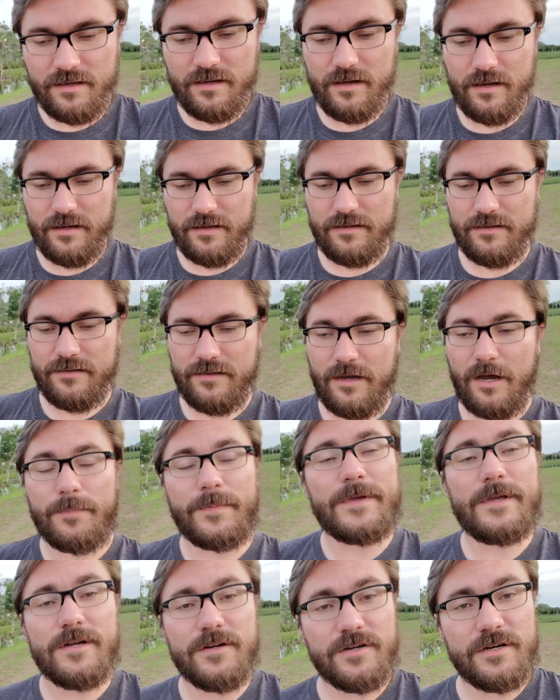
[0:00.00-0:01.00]
Up
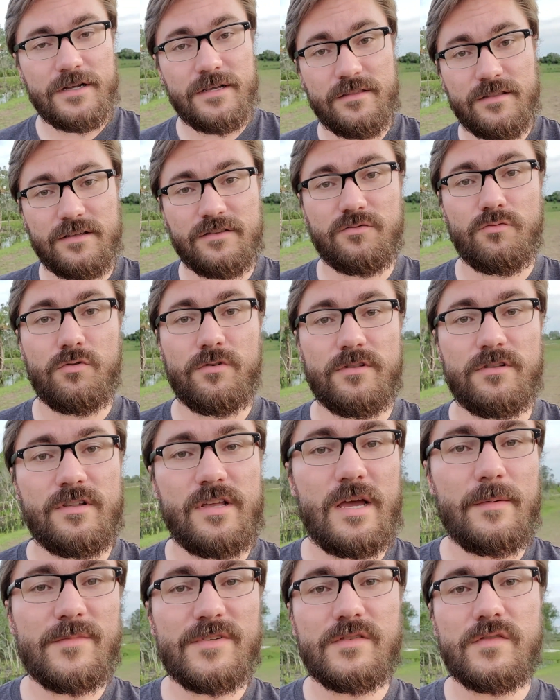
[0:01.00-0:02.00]
here in the northern
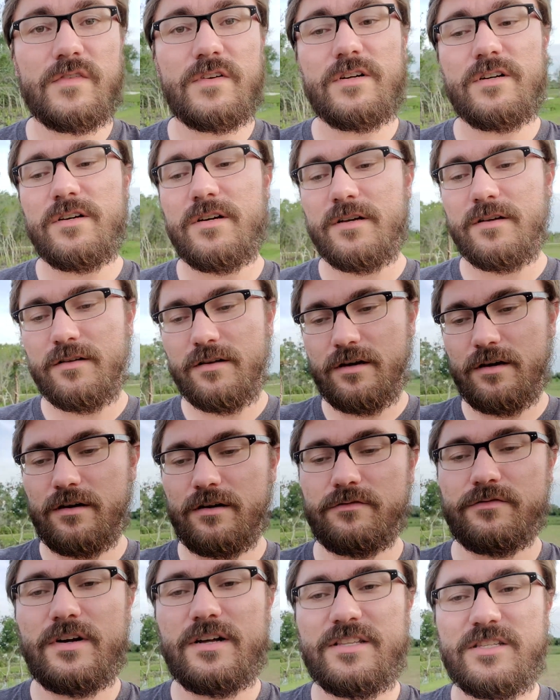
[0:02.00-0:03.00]
hemisphere,
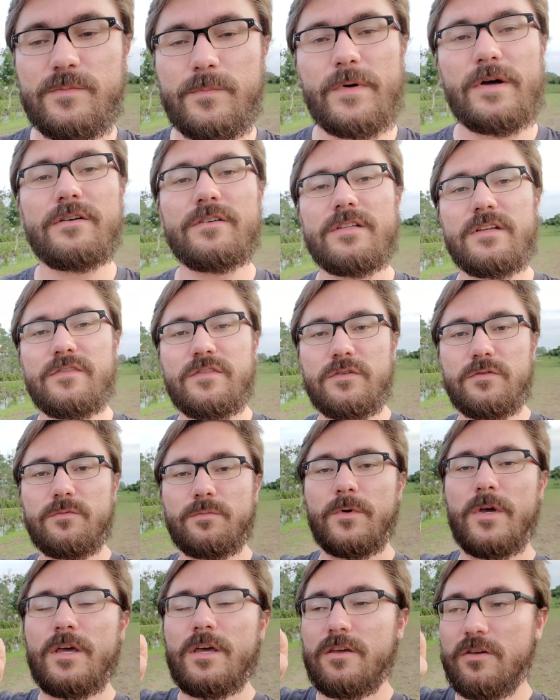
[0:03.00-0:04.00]
Orion's belt, if you
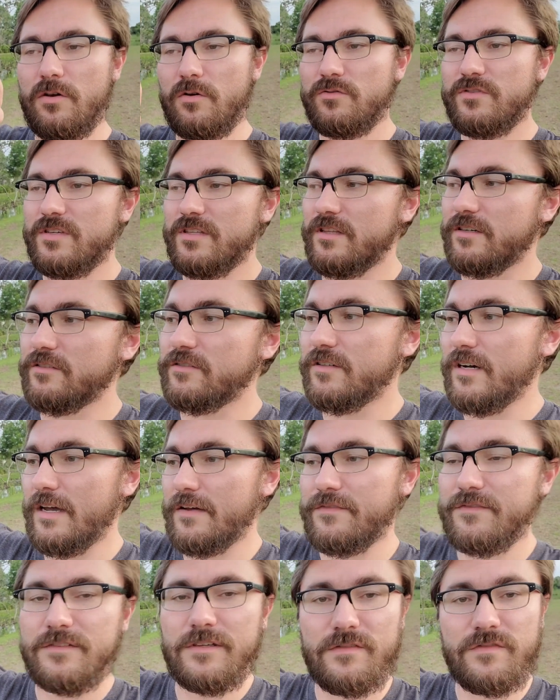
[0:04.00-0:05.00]
go to the
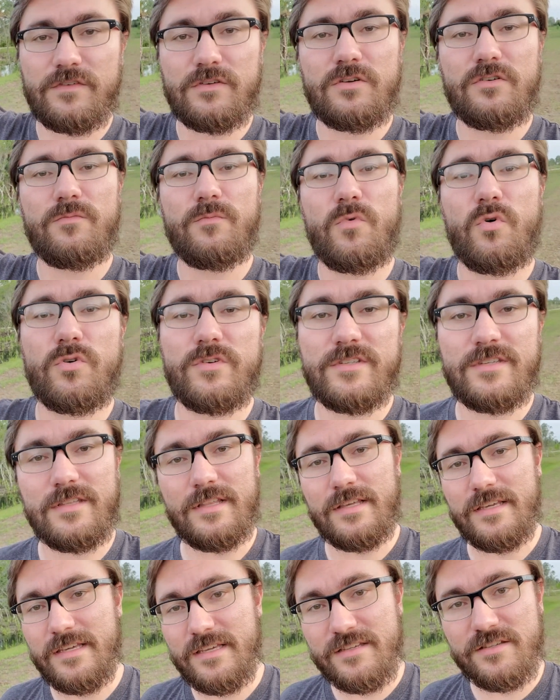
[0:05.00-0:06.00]
left, if you go more to
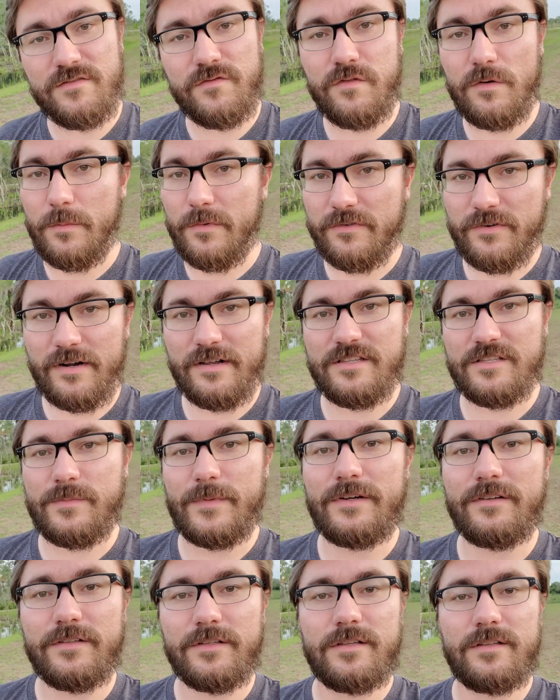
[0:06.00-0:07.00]
the east from Orion's
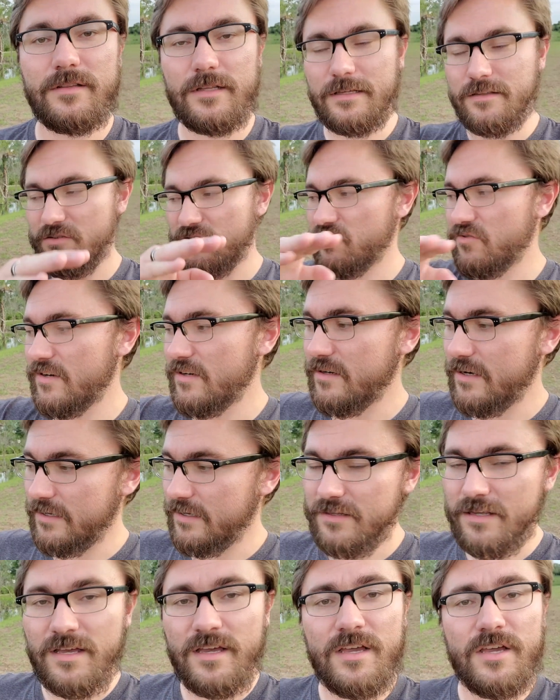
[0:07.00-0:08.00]
belt in a straight line,
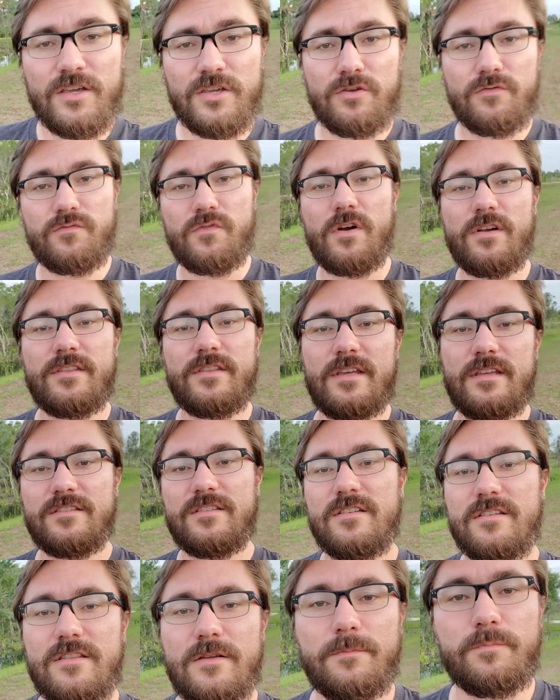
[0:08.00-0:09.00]
you run
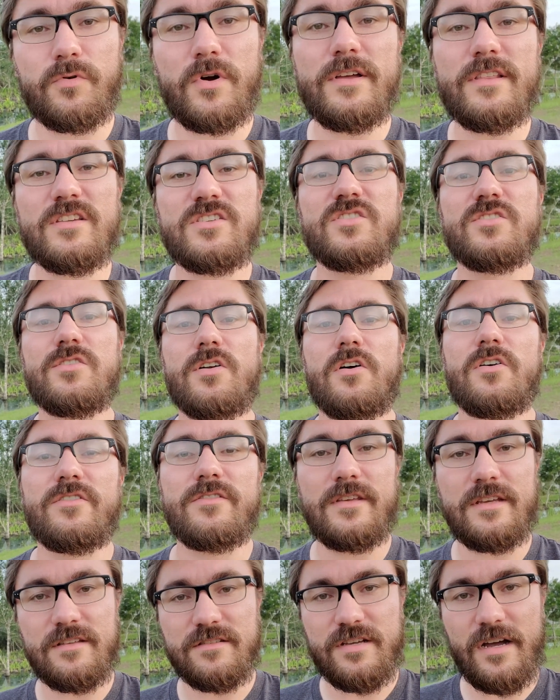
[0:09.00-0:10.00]
into the brightest star in
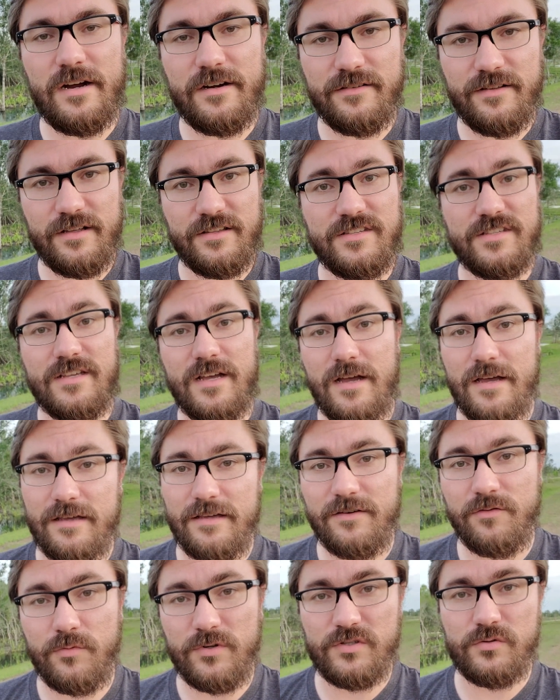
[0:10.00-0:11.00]
the entire night sky,
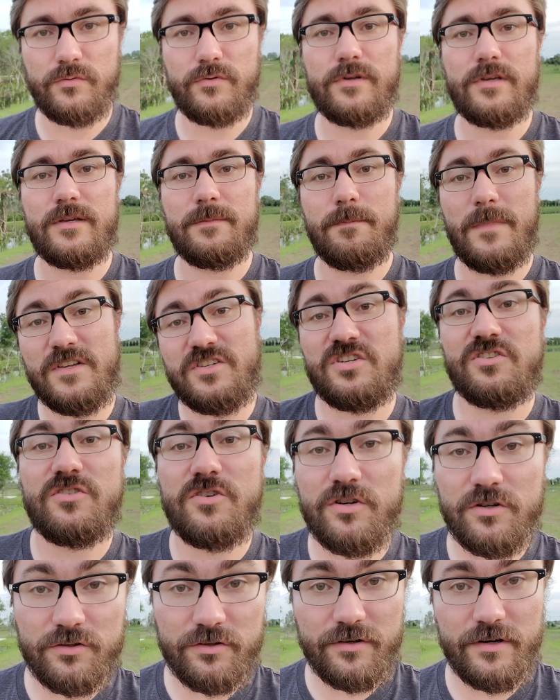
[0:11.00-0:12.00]
which we mentioned
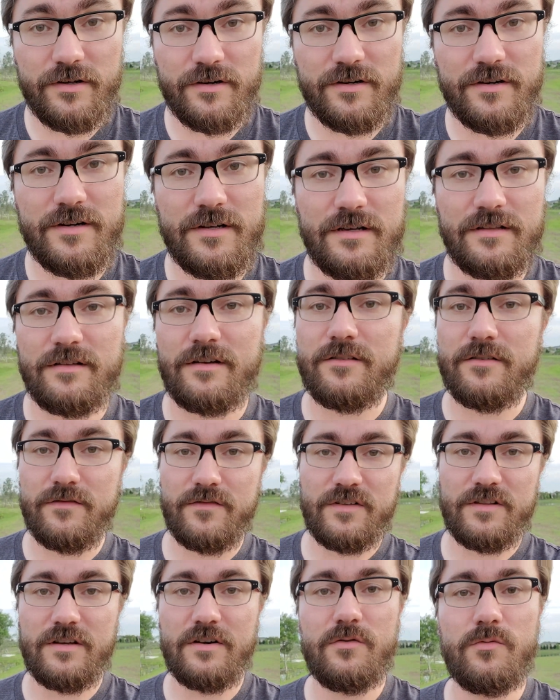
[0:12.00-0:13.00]
earlier in another
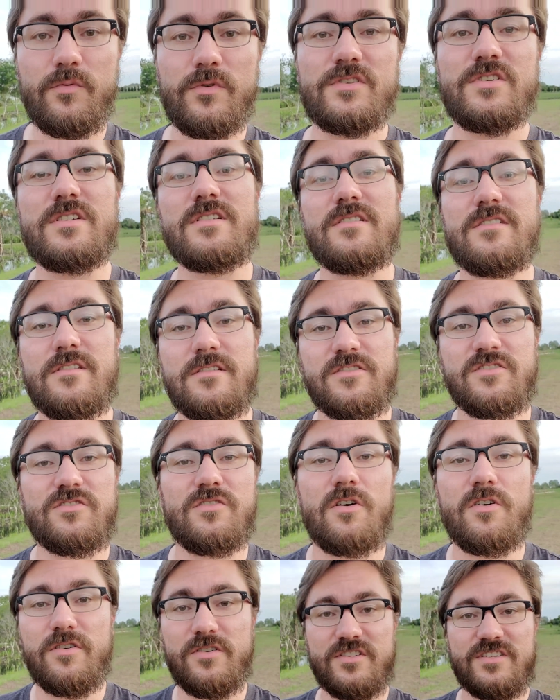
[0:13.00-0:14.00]
video, which is the
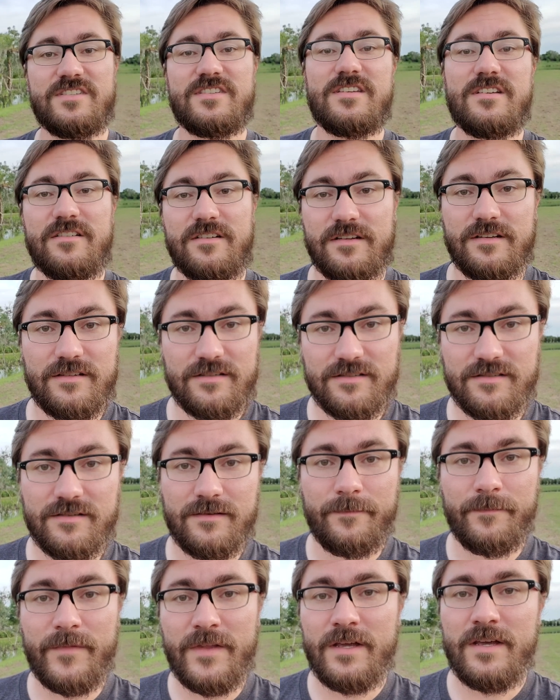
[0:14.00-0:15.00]
star Sirius.
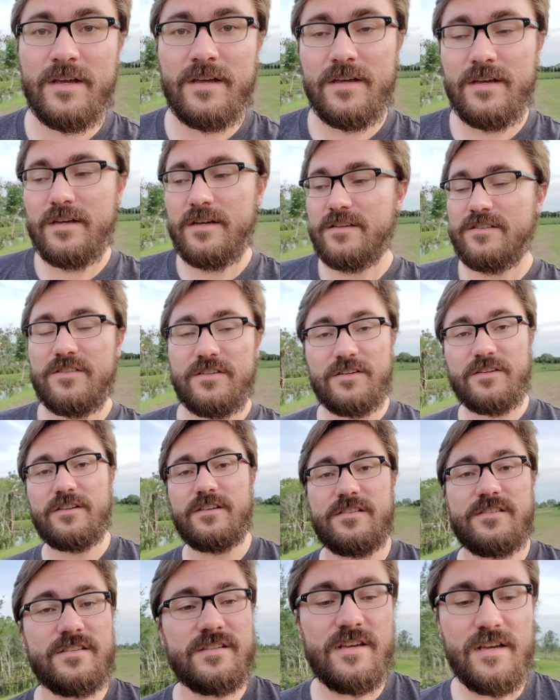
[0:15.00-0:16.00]

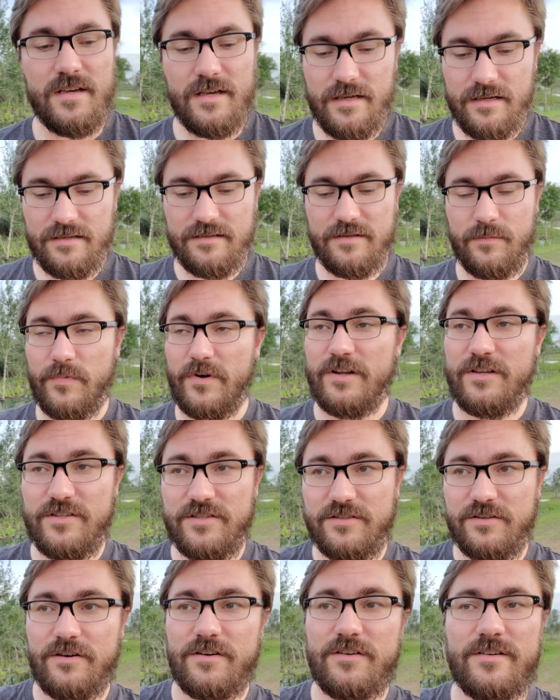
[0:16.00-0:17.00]
Sirius is the brightest
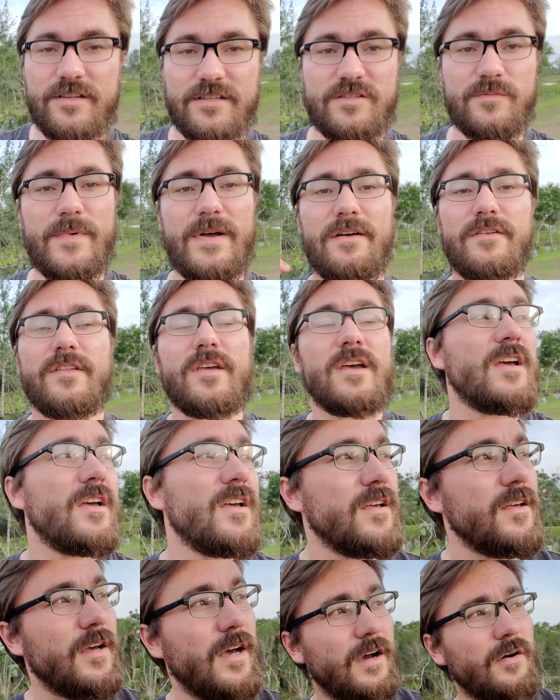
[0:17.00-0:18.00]
star. It's about
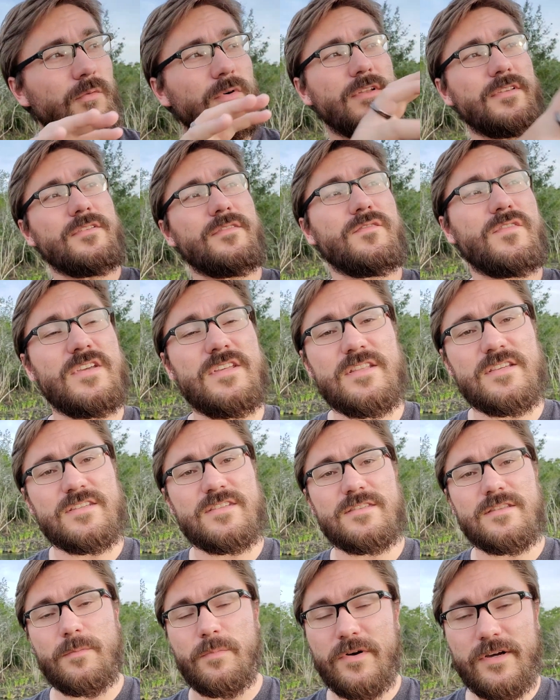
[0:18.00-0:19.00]
when Venus,
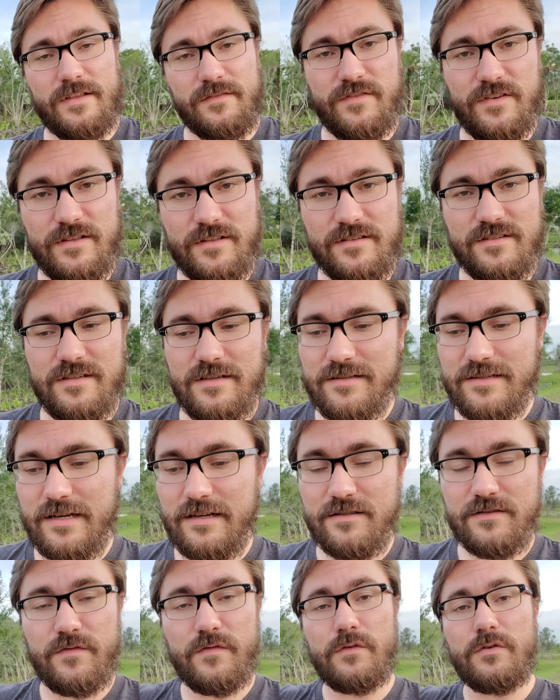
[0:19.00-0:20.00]
the planet Venus, is at
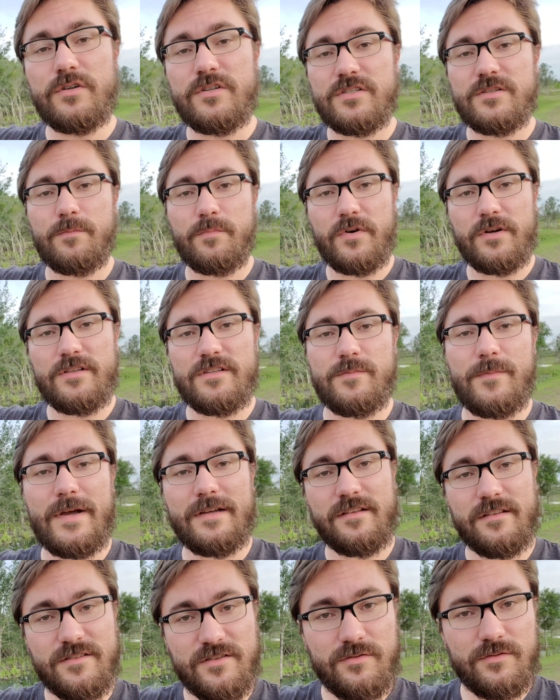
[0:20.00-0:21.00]
its fullest, brightest
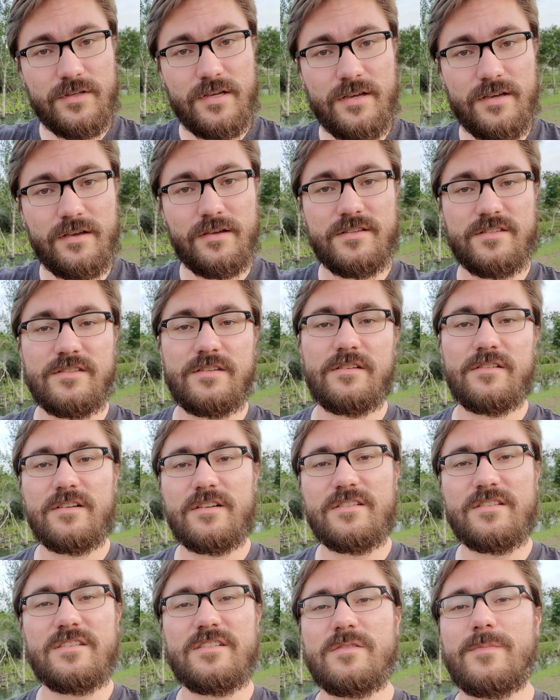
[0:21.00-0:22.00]
magnitude,
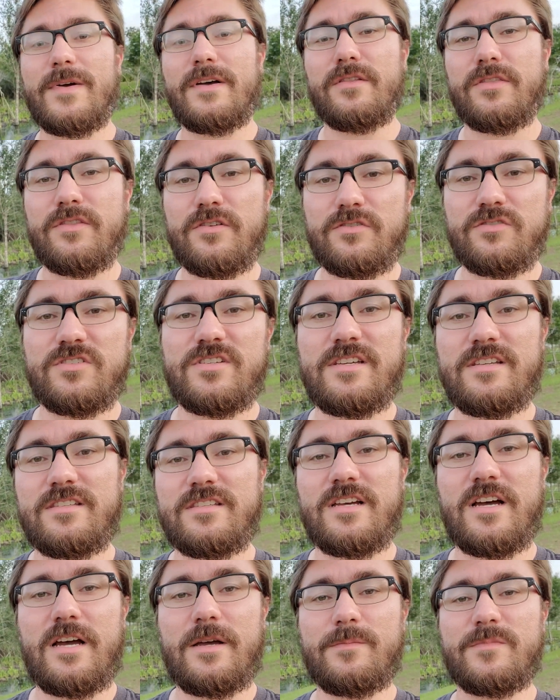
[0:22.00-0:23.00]
Sirius is about 13
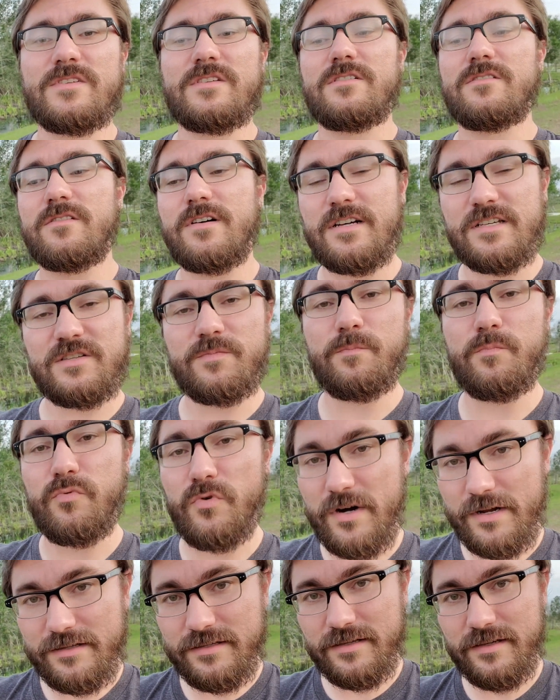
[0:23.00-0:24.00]
times less
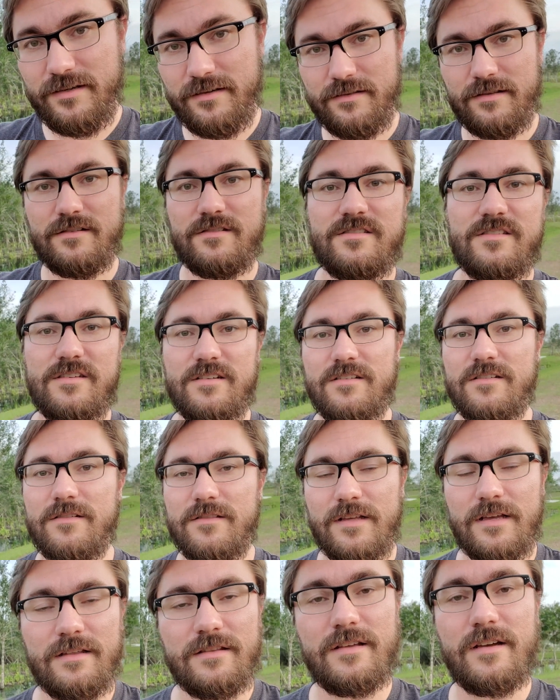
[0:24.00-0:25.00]
bright than
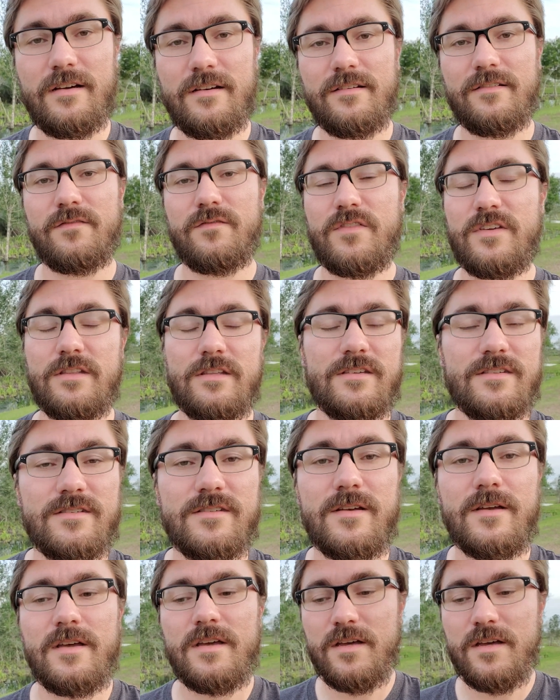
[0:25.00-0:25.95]
Venus.